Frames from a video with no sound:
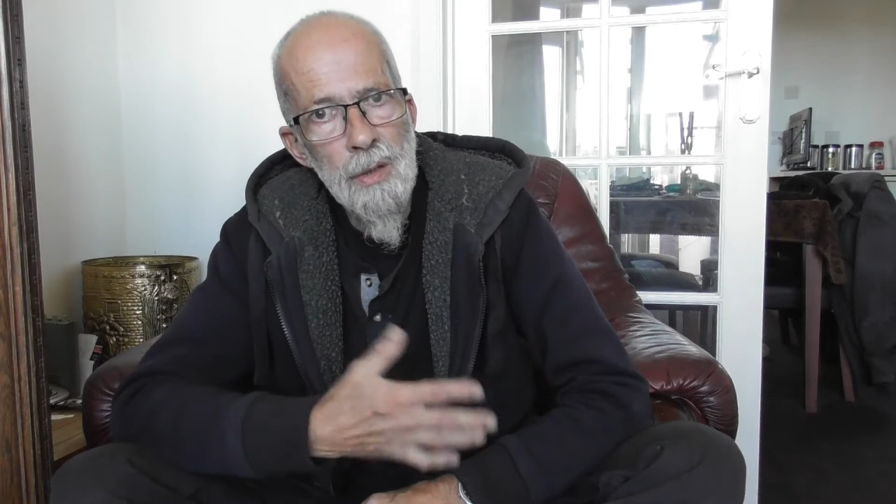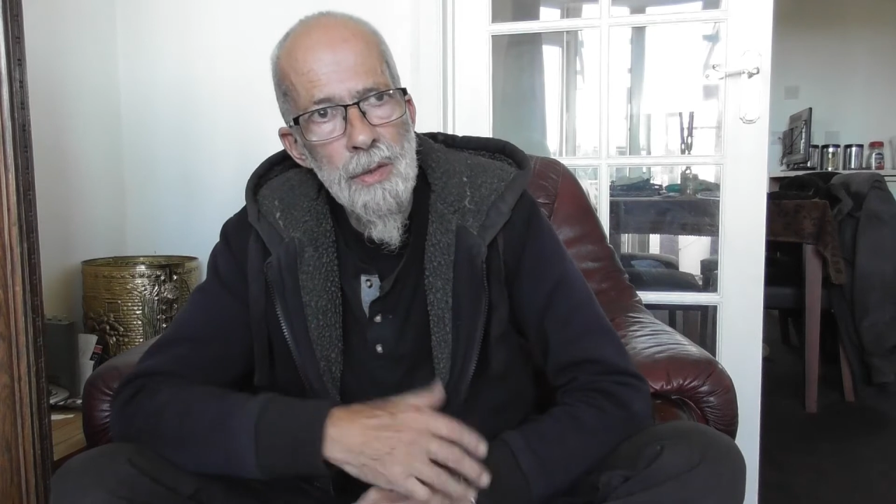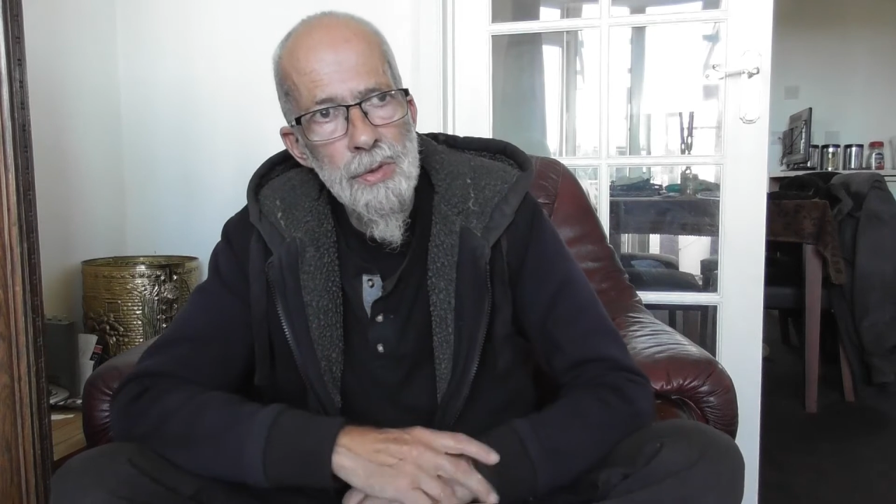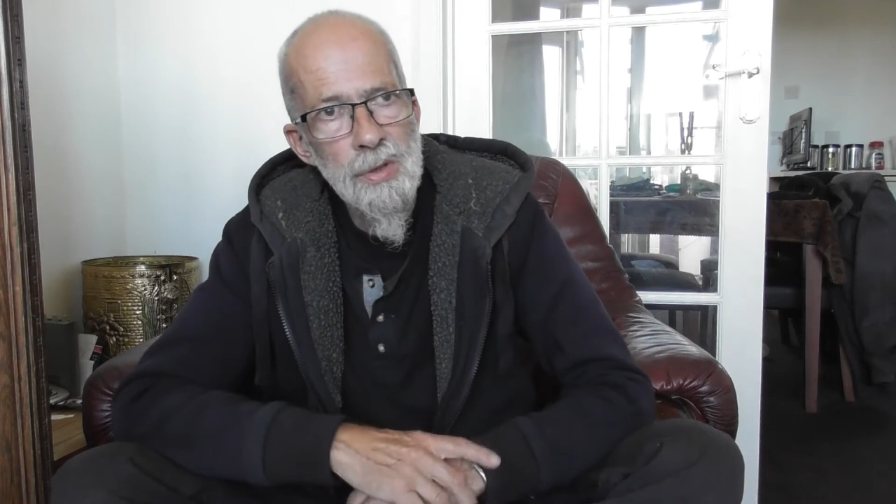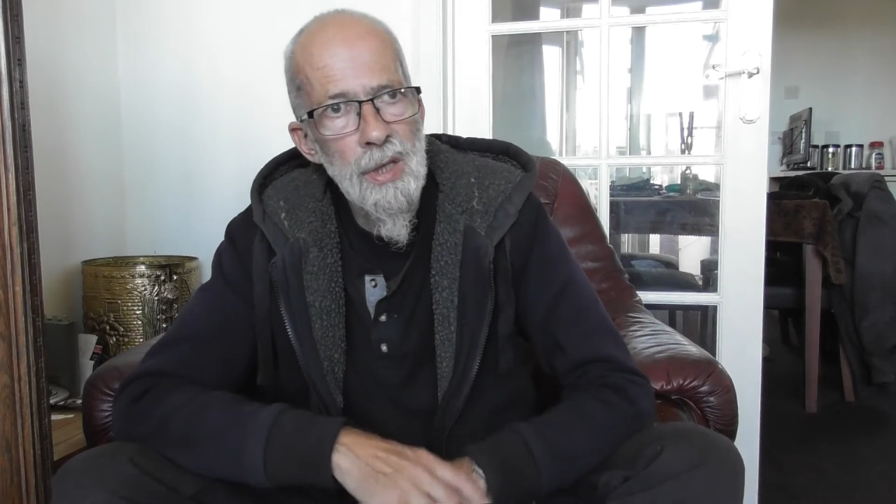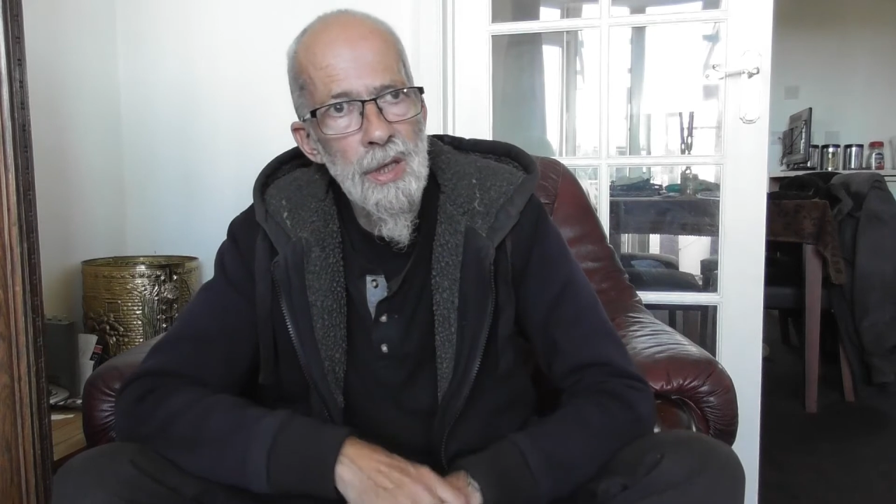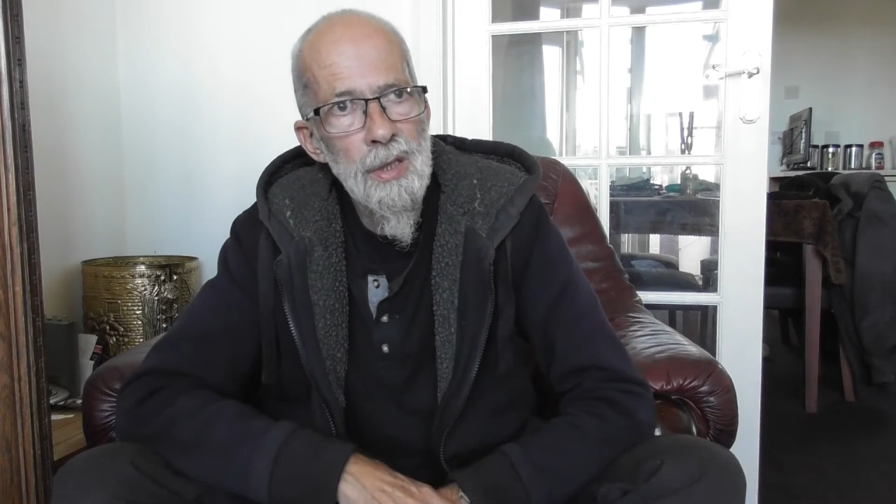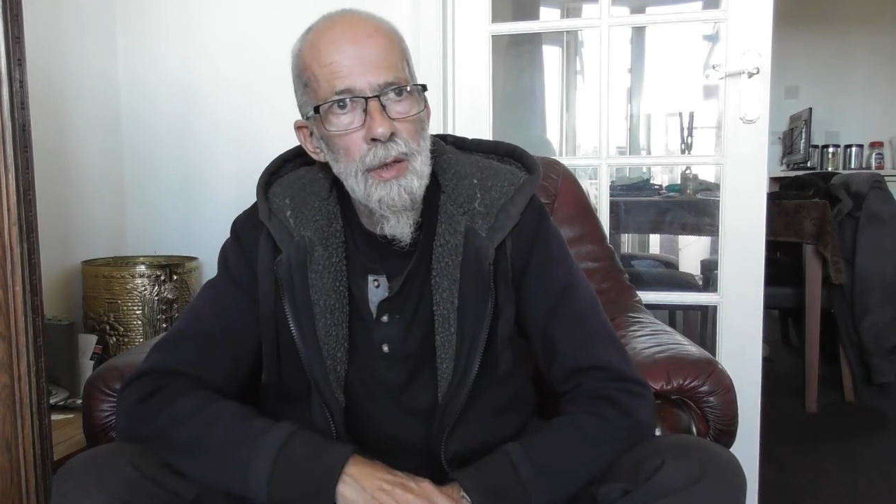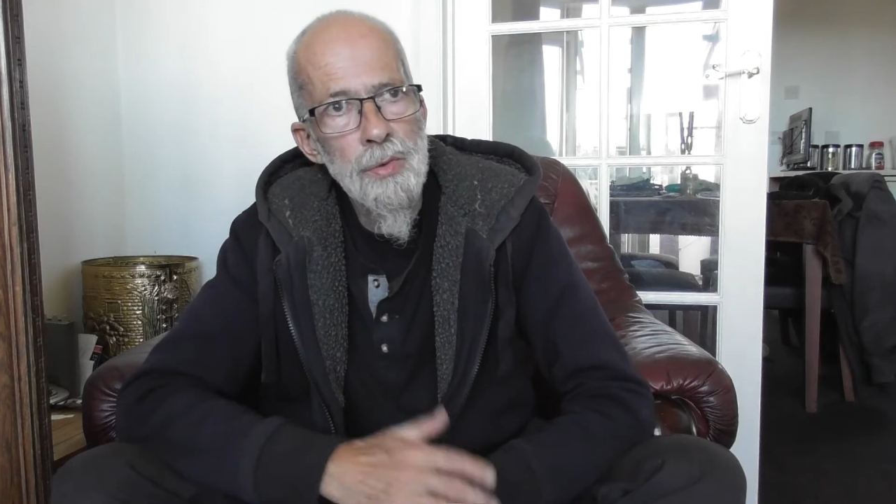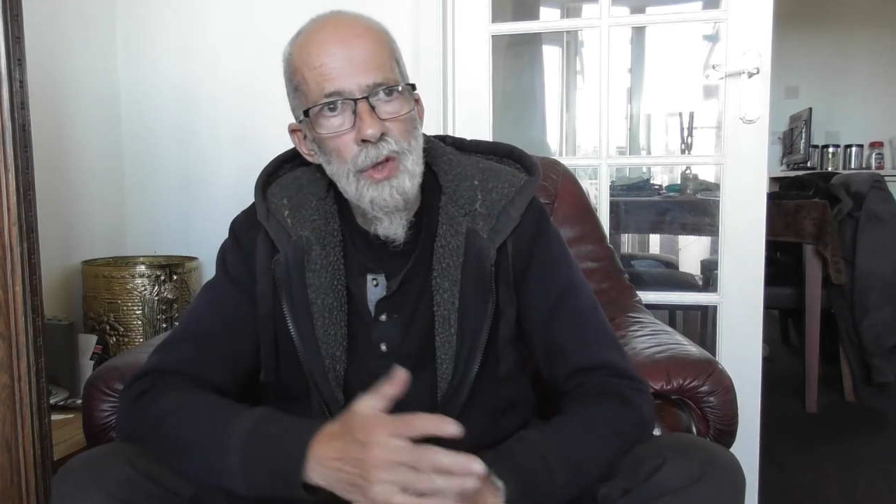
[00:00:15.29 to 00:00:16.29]
It was, I
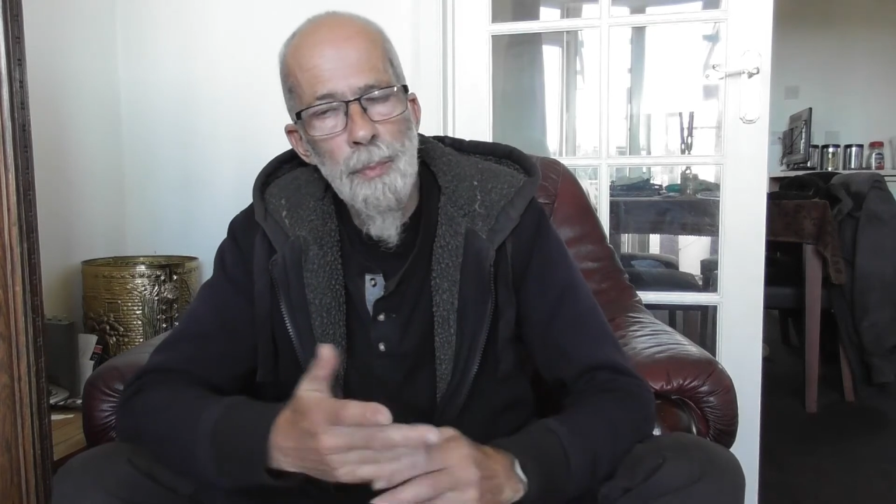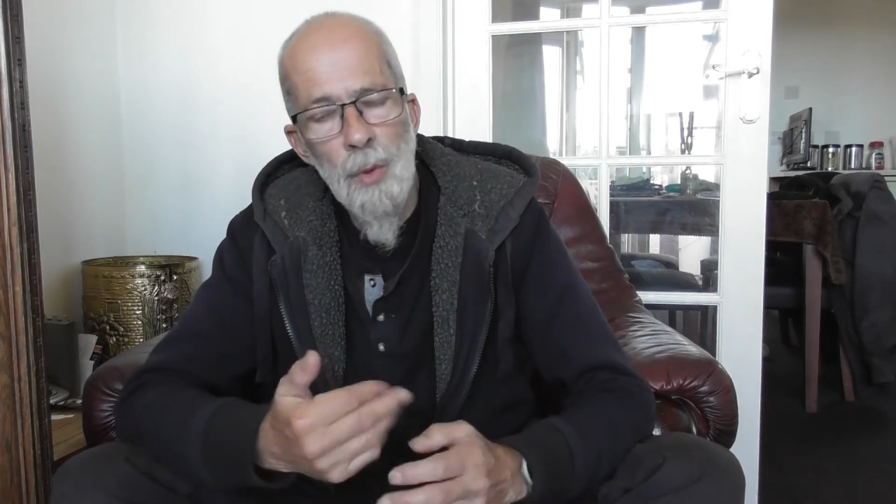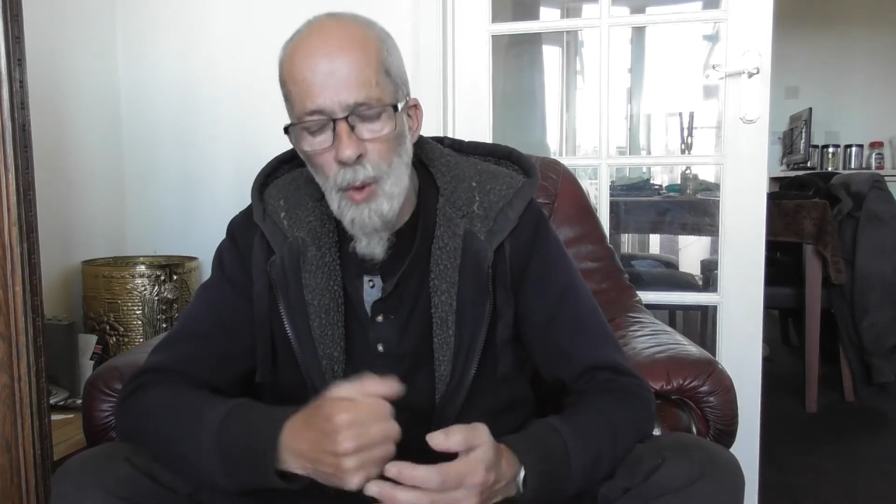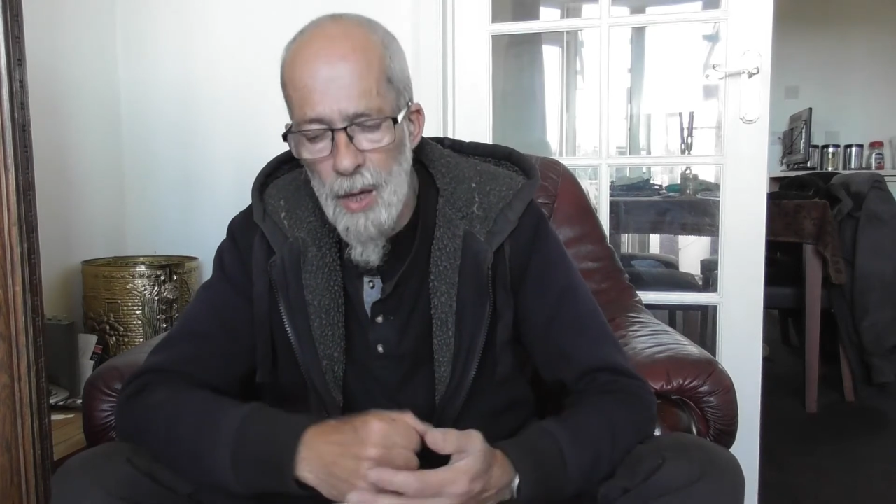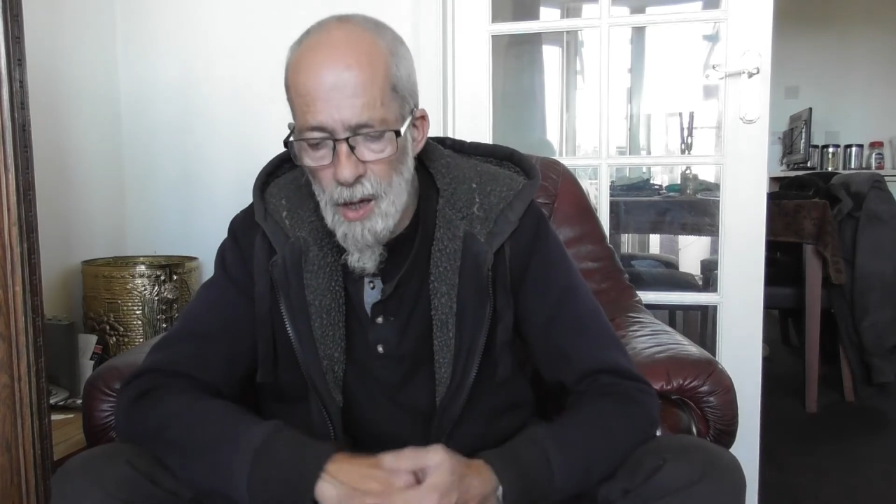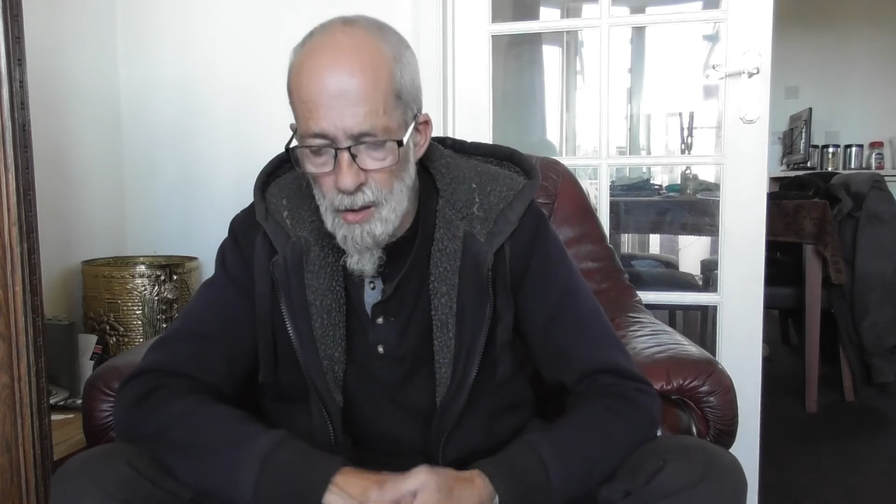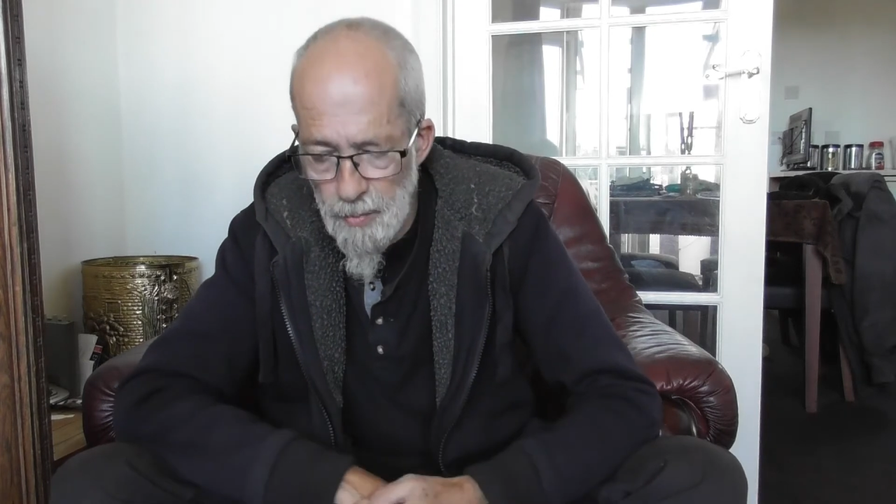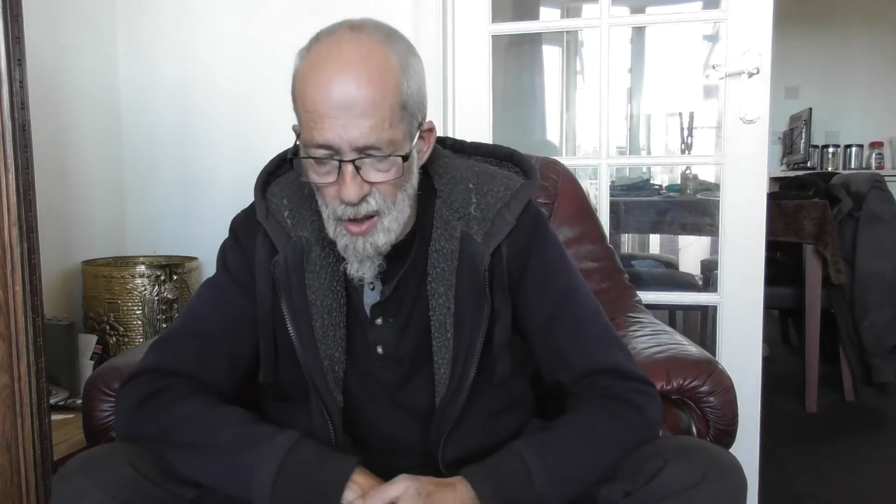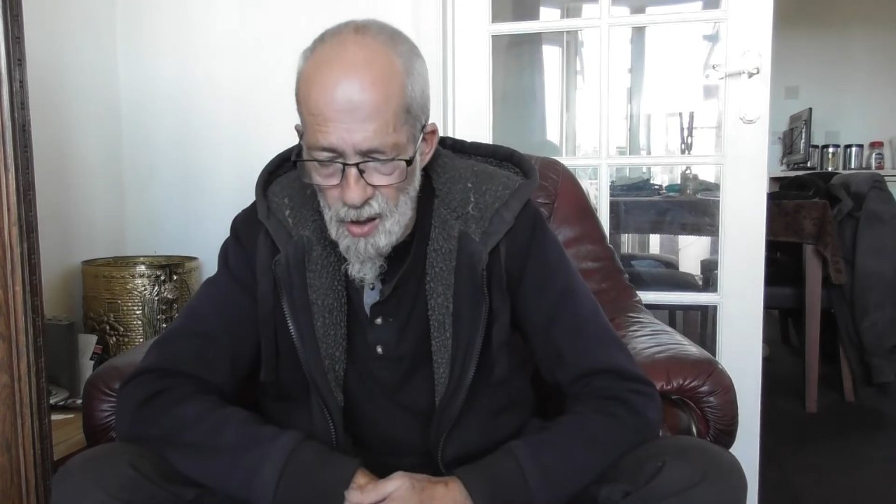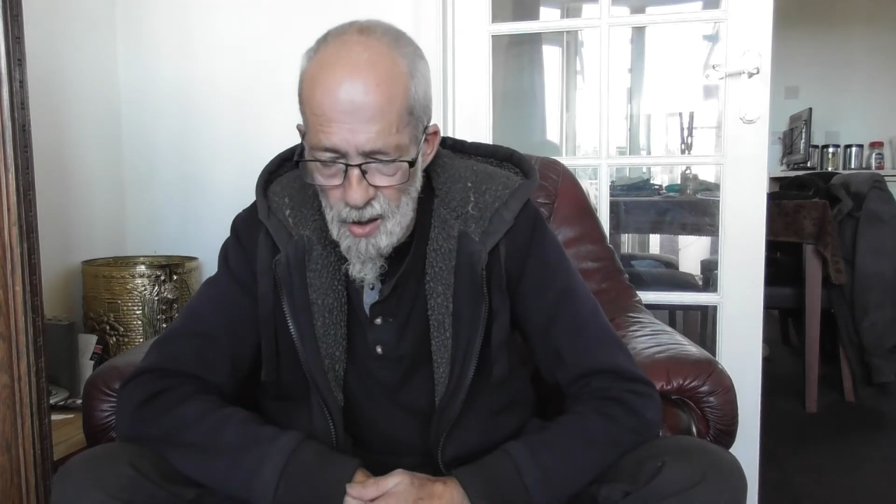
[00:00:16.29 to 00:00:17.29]
was on the way home.